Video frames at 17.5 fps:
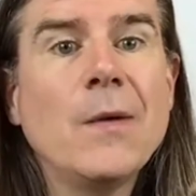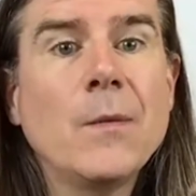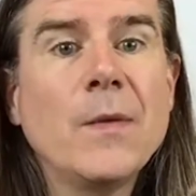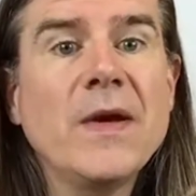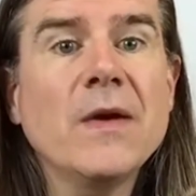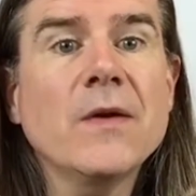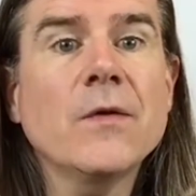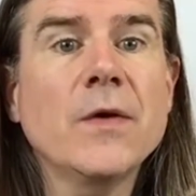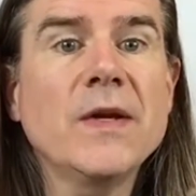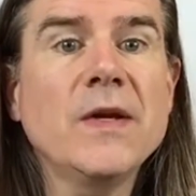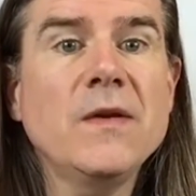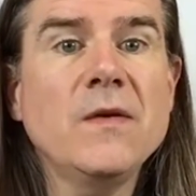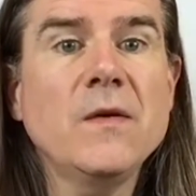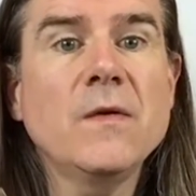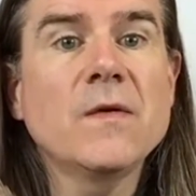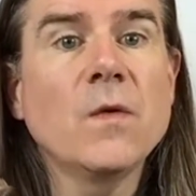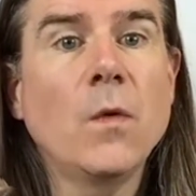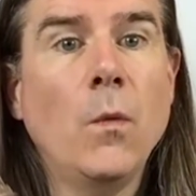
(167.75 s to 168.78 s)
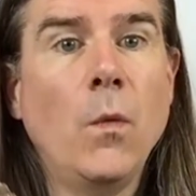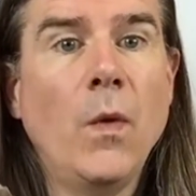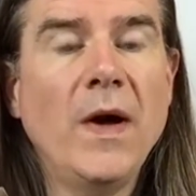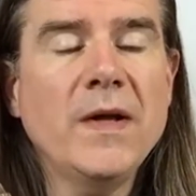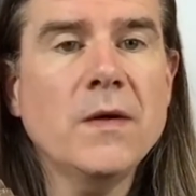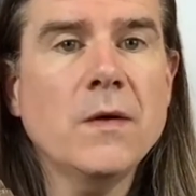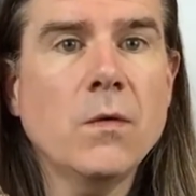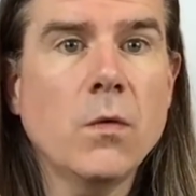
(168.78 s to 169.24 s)
we are going to use
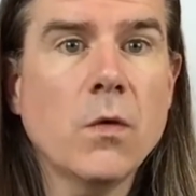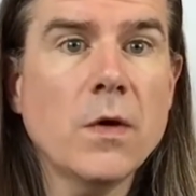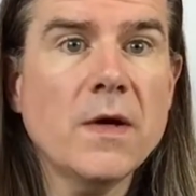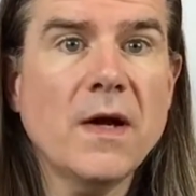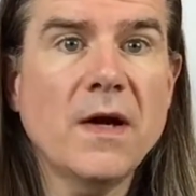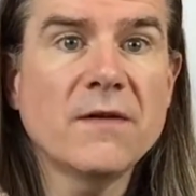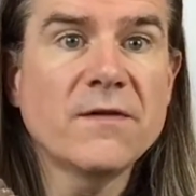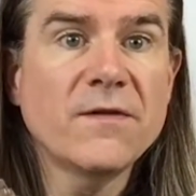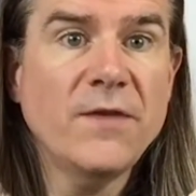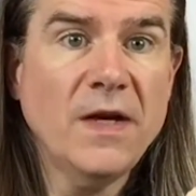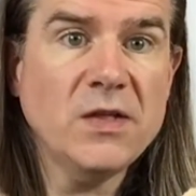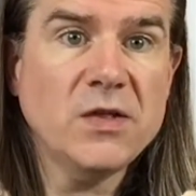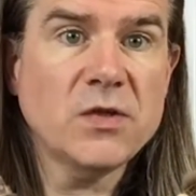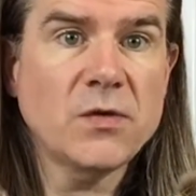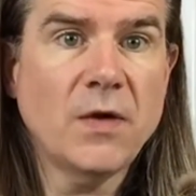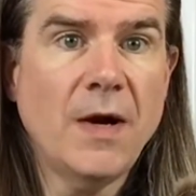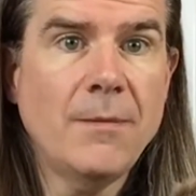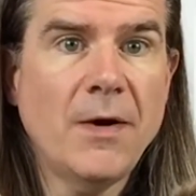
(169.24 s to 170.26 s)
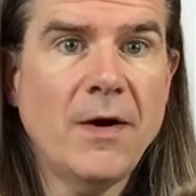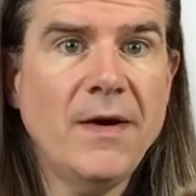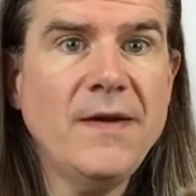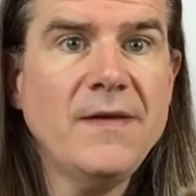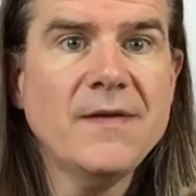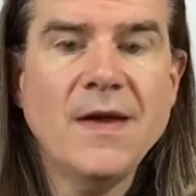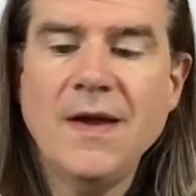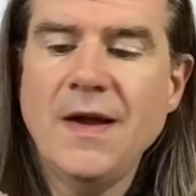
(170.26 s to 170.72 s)
1 quart of fresh
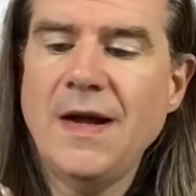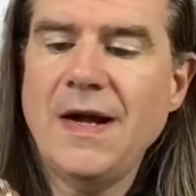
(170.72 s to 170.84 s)
strawberries.